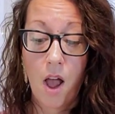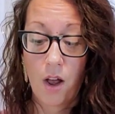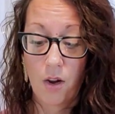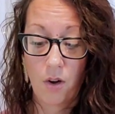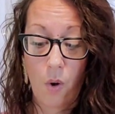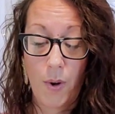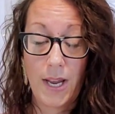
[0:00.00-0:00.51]

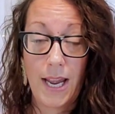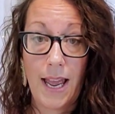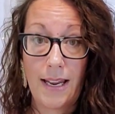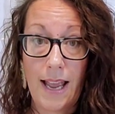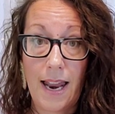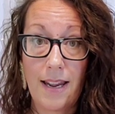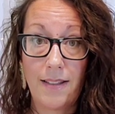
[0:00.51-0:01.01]
going and
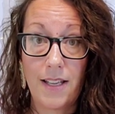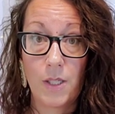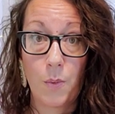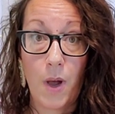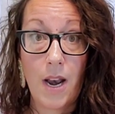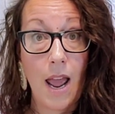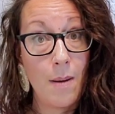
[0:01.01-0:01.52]
getting this
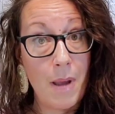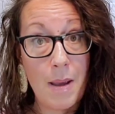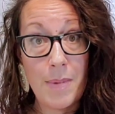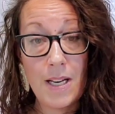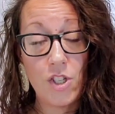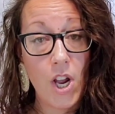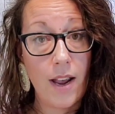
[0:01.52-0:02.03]
one. And maybe
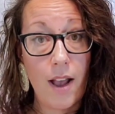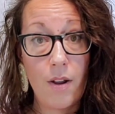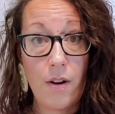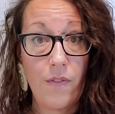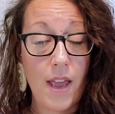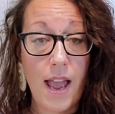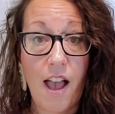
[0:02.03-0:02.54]
check out
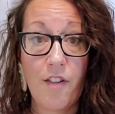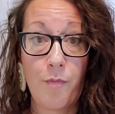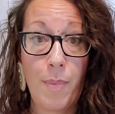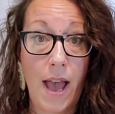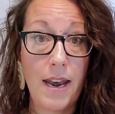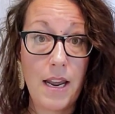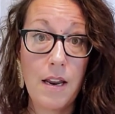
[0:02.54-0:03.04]
if they have
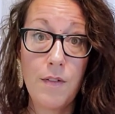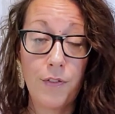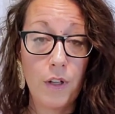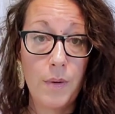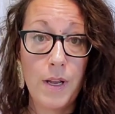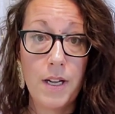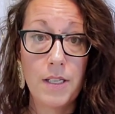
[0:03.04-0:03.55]
Bad
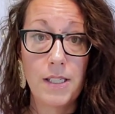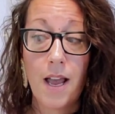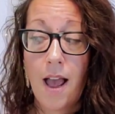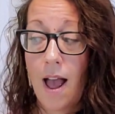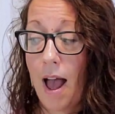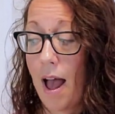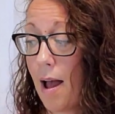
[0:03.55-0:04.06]
Influence.
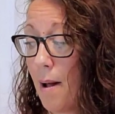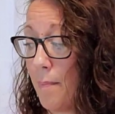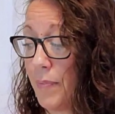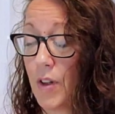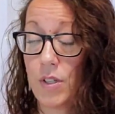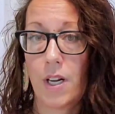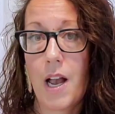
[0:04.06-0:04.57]

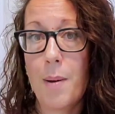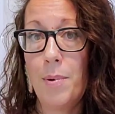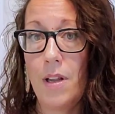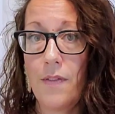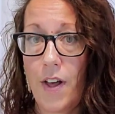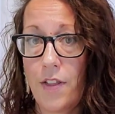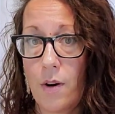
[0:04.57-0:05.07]
There's a couple
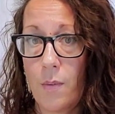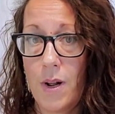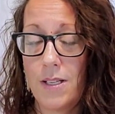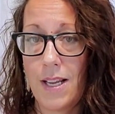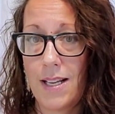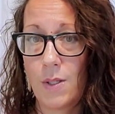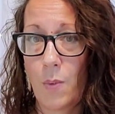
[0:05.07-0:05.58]
of other
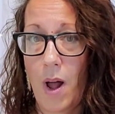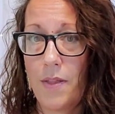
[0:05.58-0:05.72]
ones as well